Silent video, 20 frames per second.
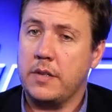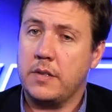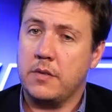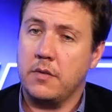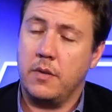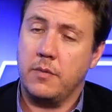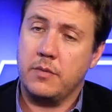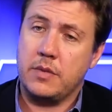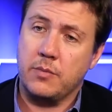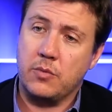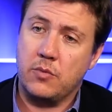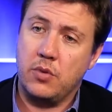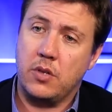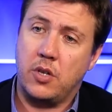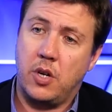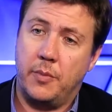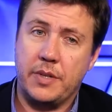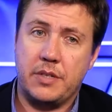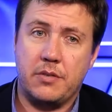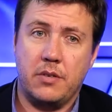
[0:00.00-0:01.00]
some good
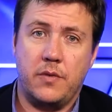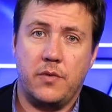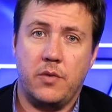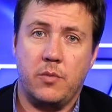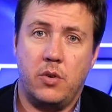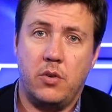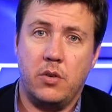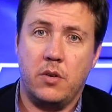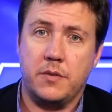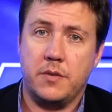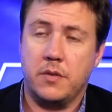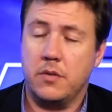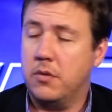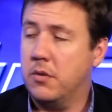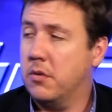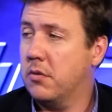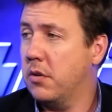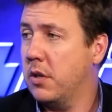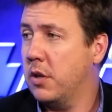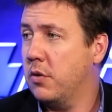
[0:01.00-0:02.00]
commentary from Hoyles and
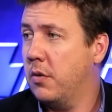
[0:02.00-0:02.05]
Horan,